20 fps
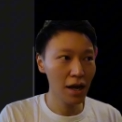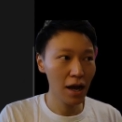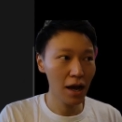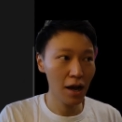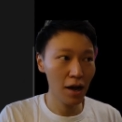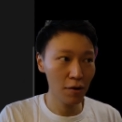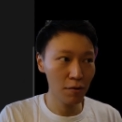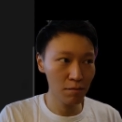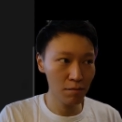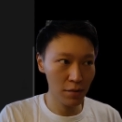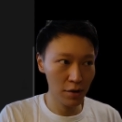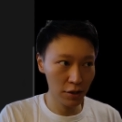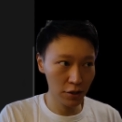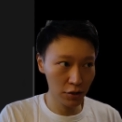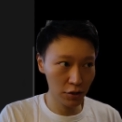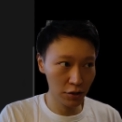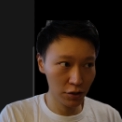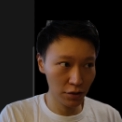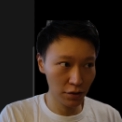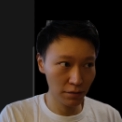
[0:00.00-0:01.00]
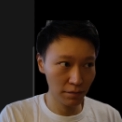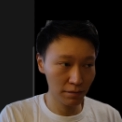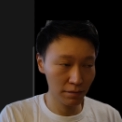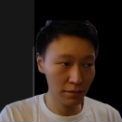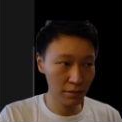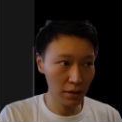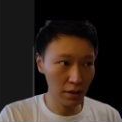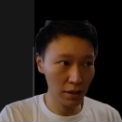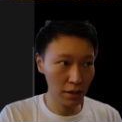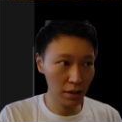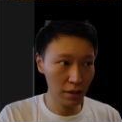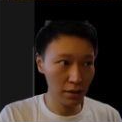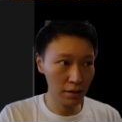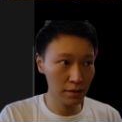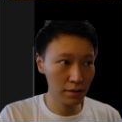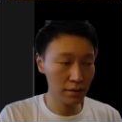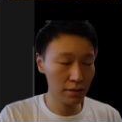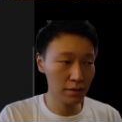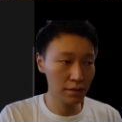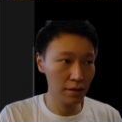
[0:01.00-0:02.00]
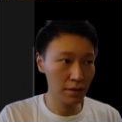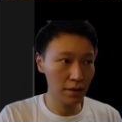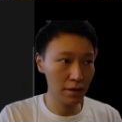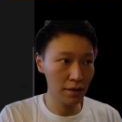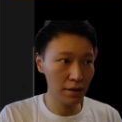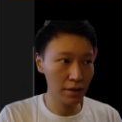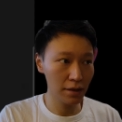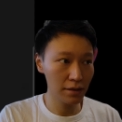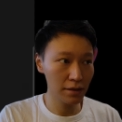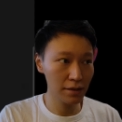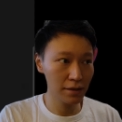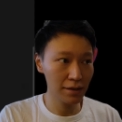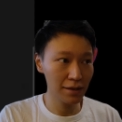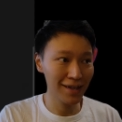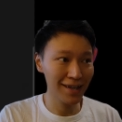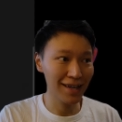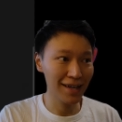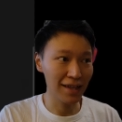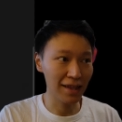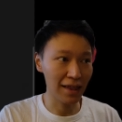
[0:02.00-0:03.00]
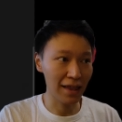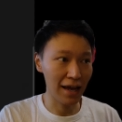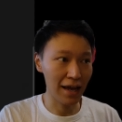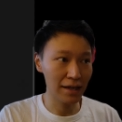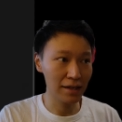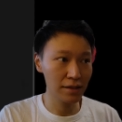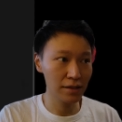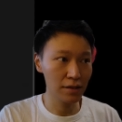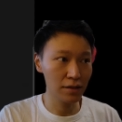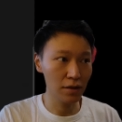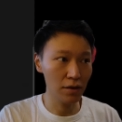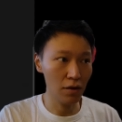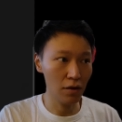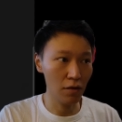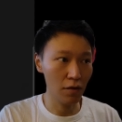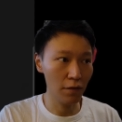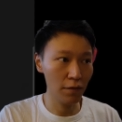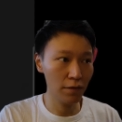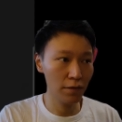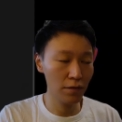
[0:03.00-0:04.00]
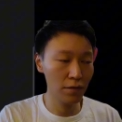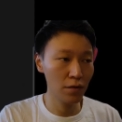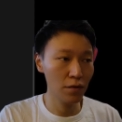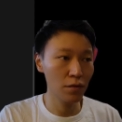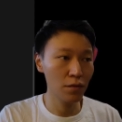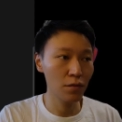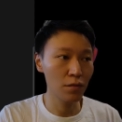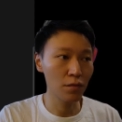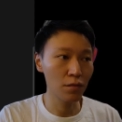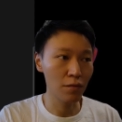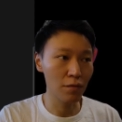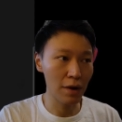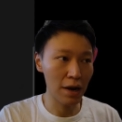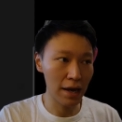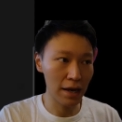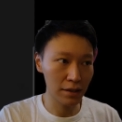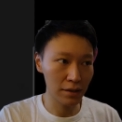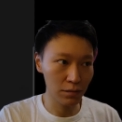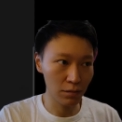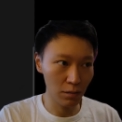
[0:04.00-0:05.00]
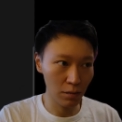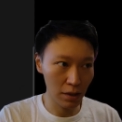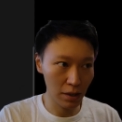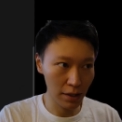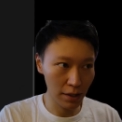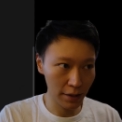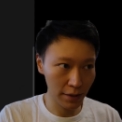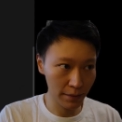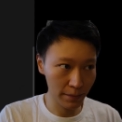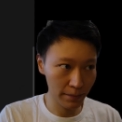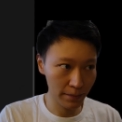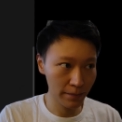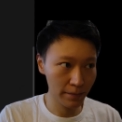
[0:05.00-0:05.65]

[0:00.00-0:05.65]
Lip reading: How much is this glass of red wine?